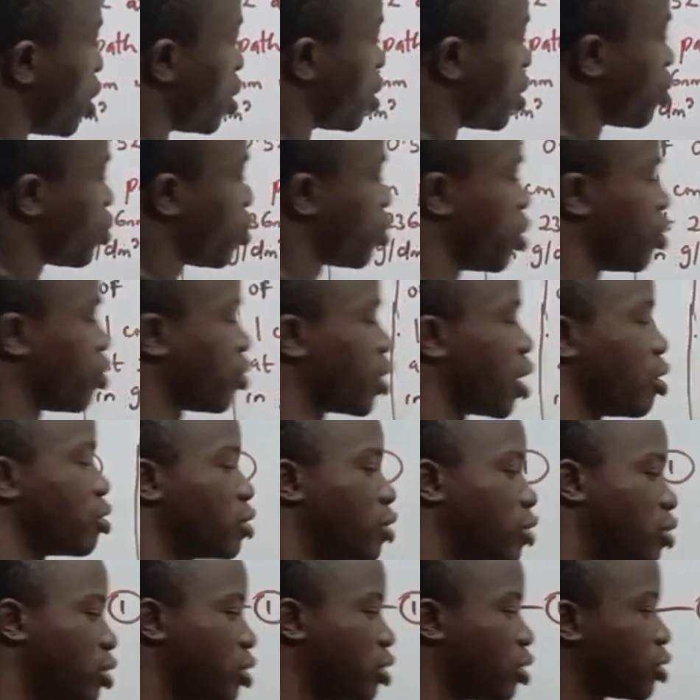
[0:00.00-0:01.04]

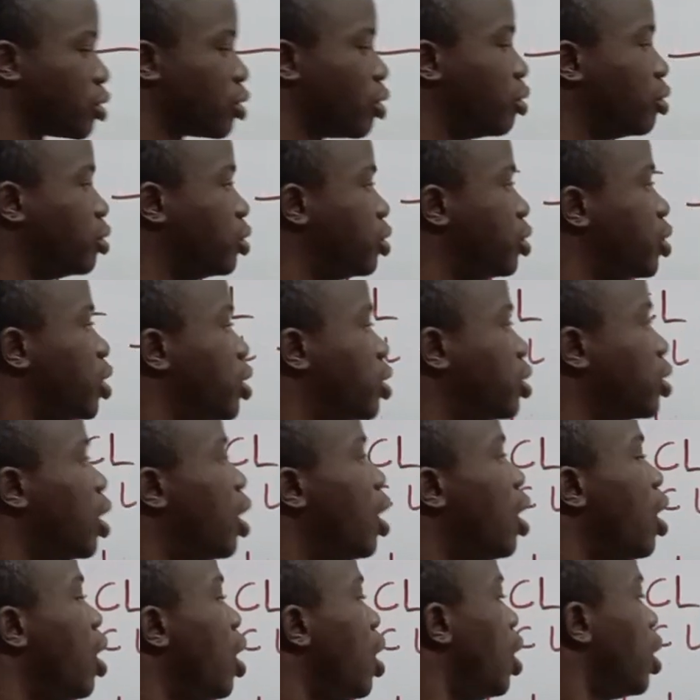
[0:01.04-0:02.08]
12,600.
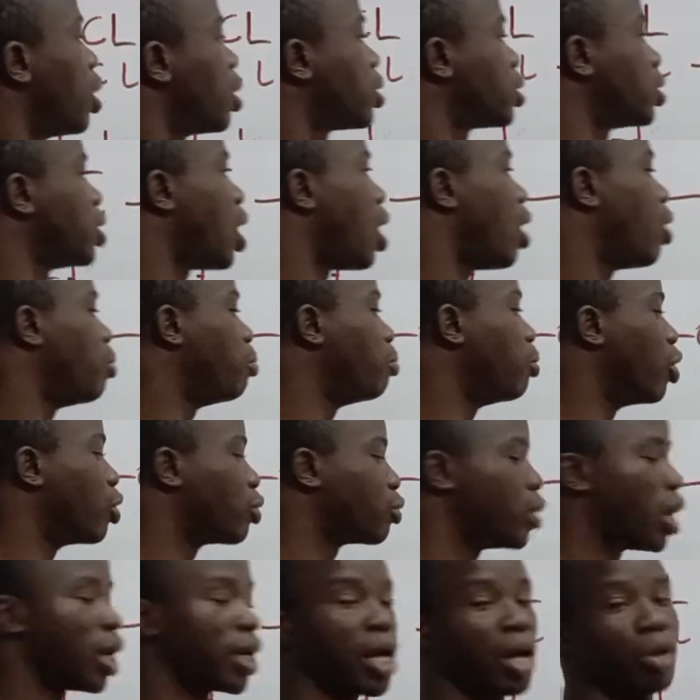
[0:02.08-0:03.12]
Now, but we are
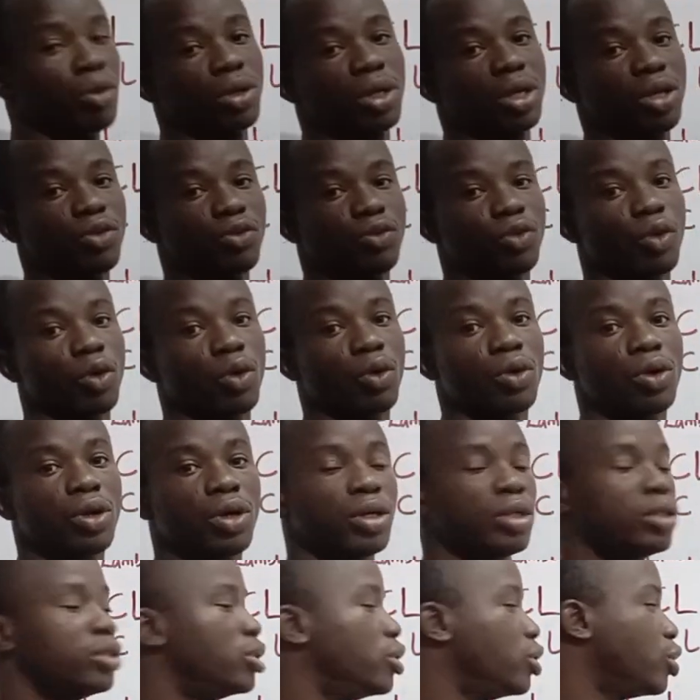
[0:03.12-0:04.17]
now looking for
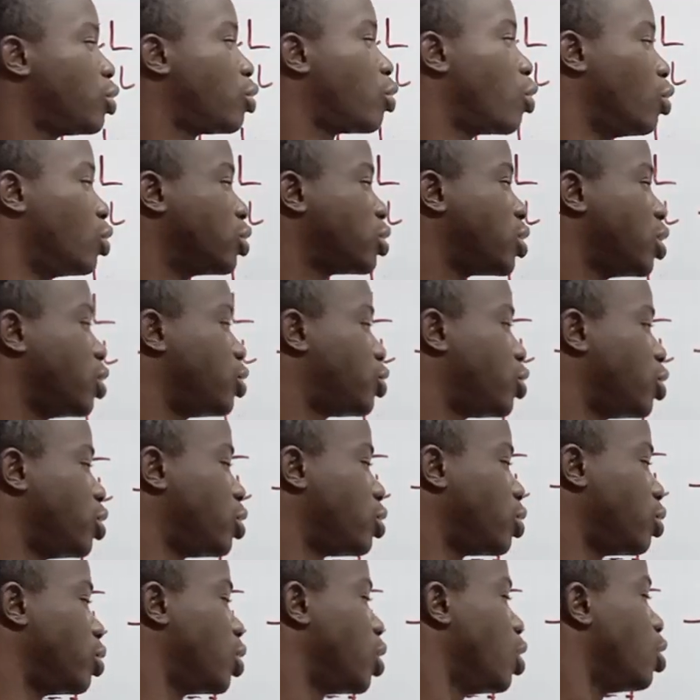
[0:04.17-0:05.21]
the concentration.
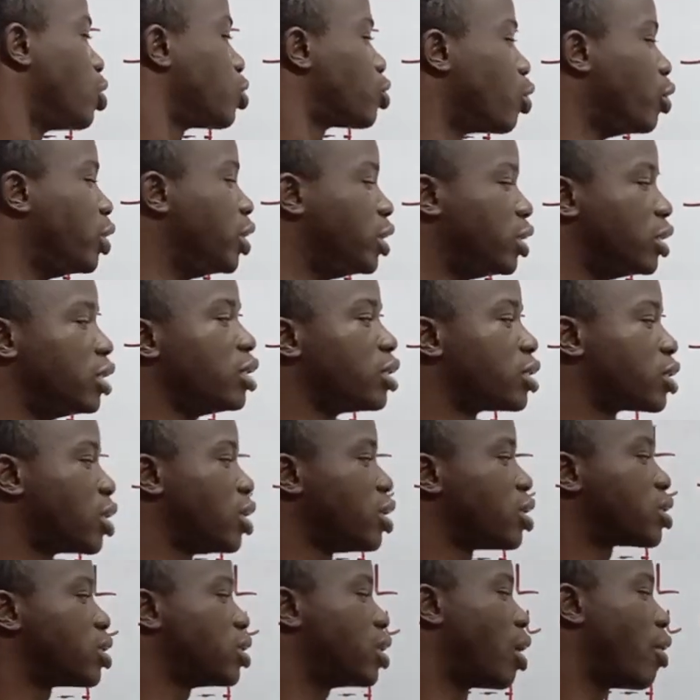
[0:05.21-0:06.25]
So in this case
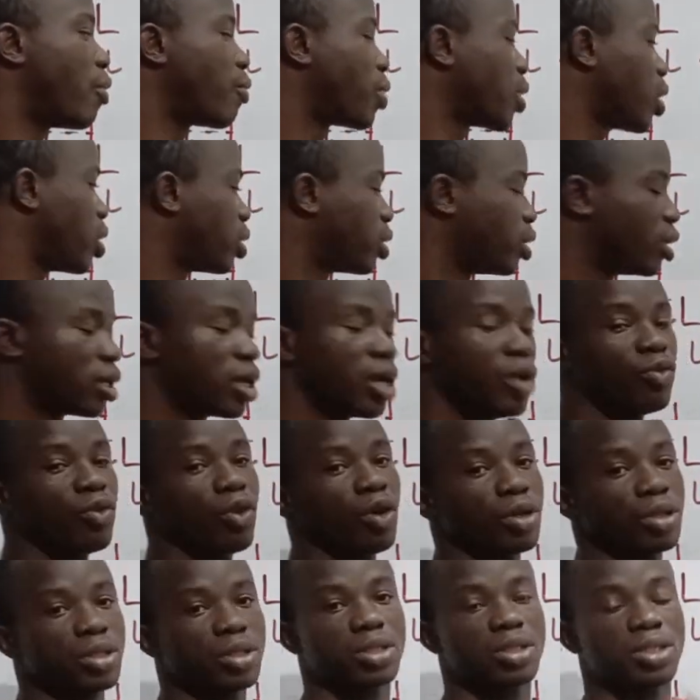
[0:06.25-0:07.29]
now, they gave us
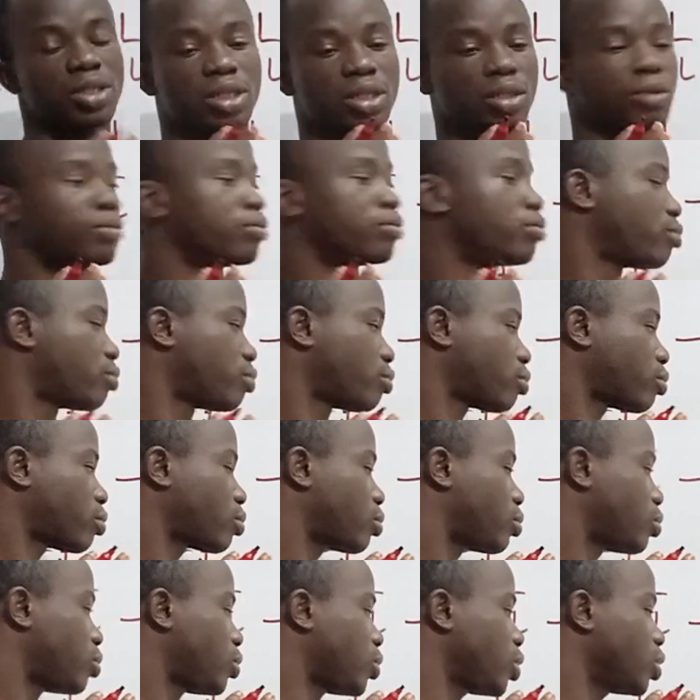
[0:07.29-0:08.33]
the
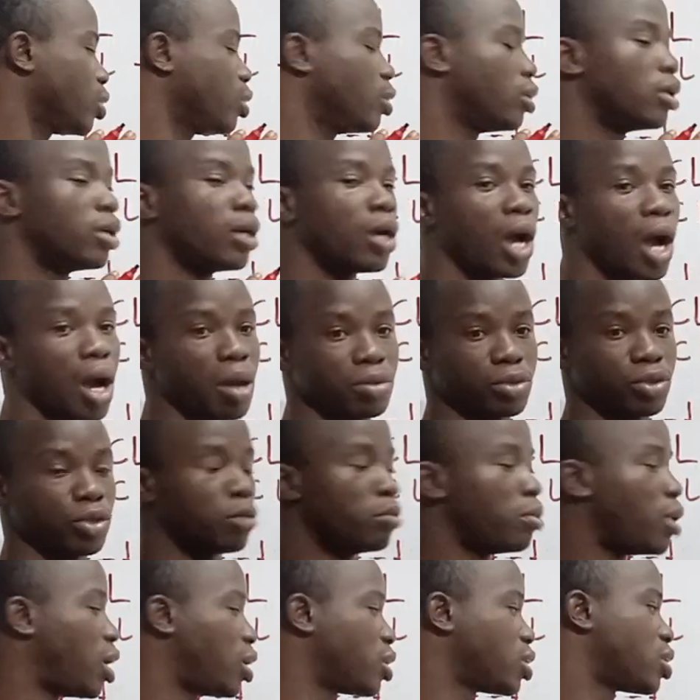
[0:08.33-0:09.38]

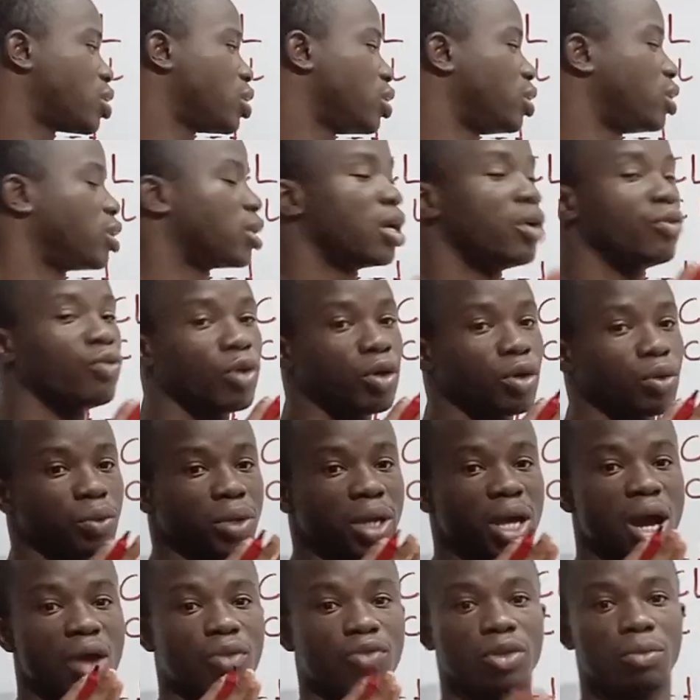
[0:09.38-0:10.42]
absorbance, we have
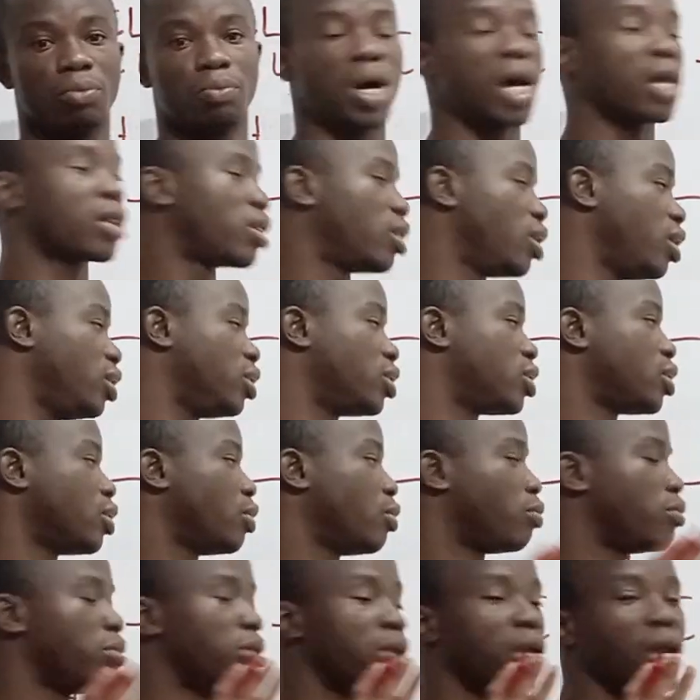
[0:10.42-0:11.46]
the path length, we
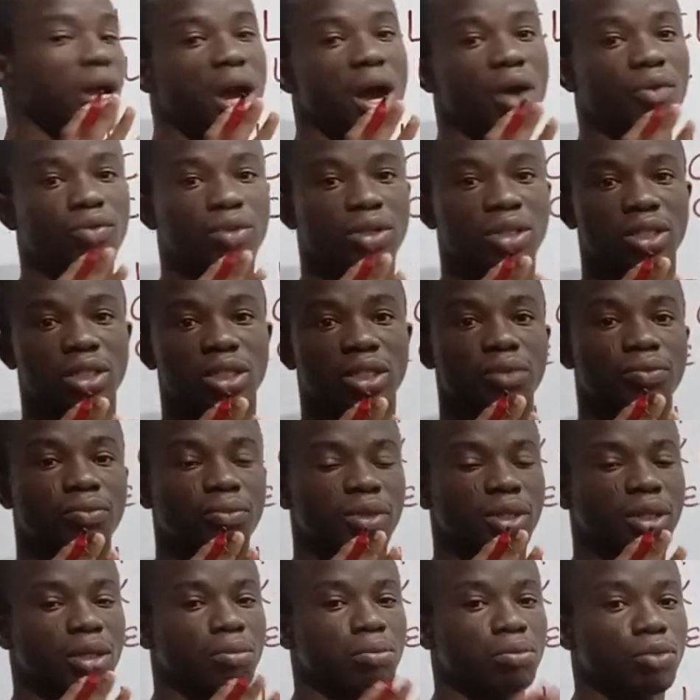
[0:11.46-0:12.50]
have the
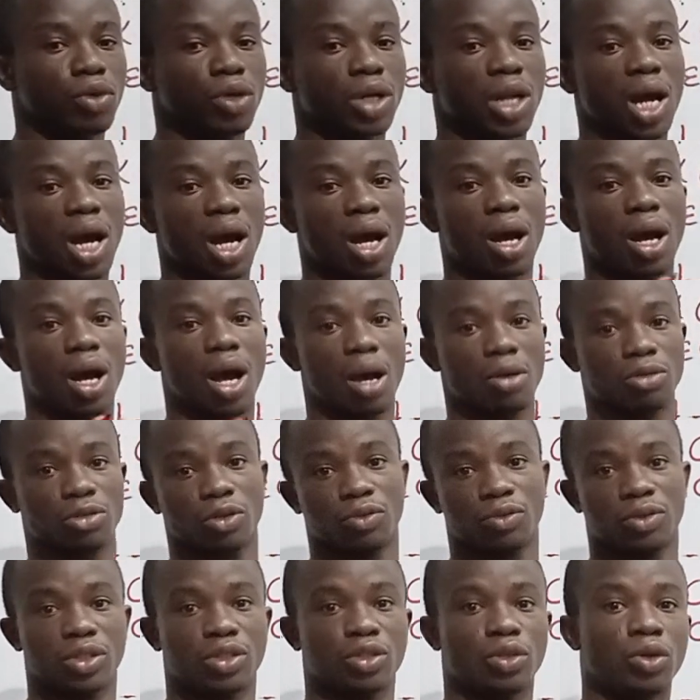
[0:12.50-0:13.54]
molar absorption. The
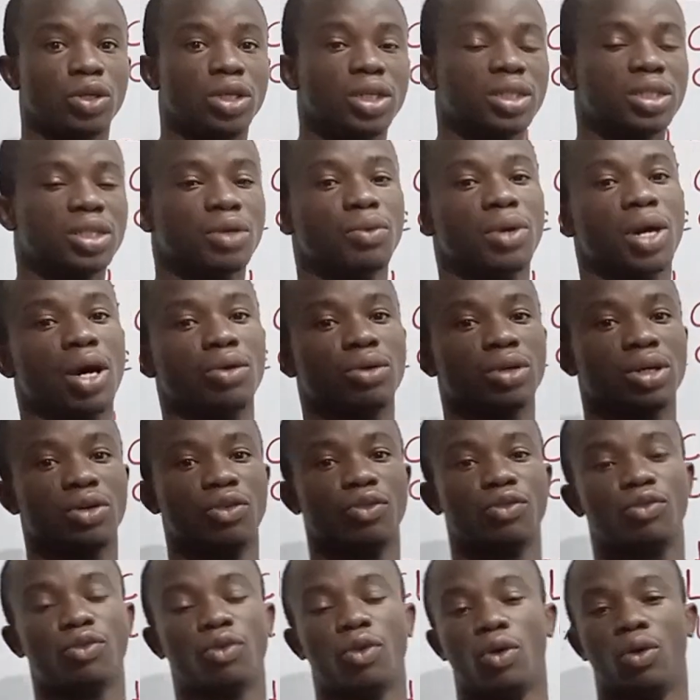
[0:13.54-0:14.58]
only thing we are looking
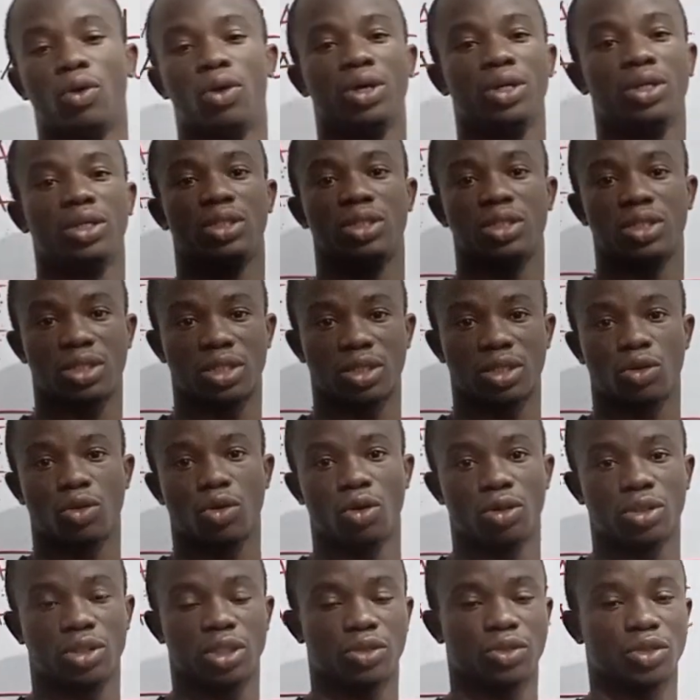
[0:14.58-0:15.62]
for is the
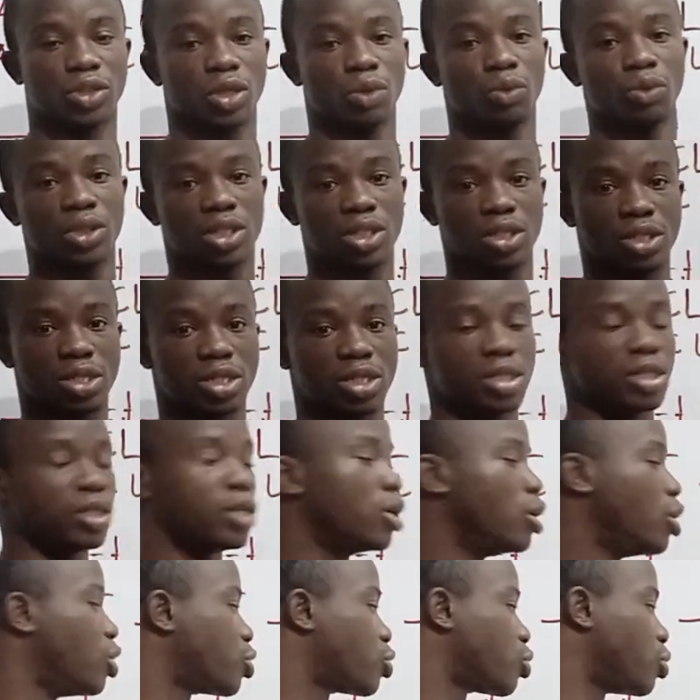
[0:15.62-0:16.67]
concentration, which is C.
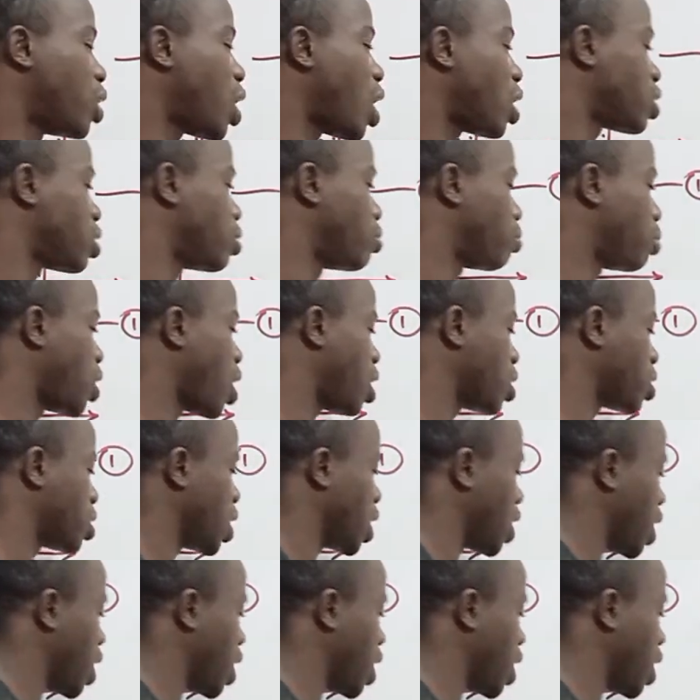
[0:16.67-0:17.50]
So that implies that I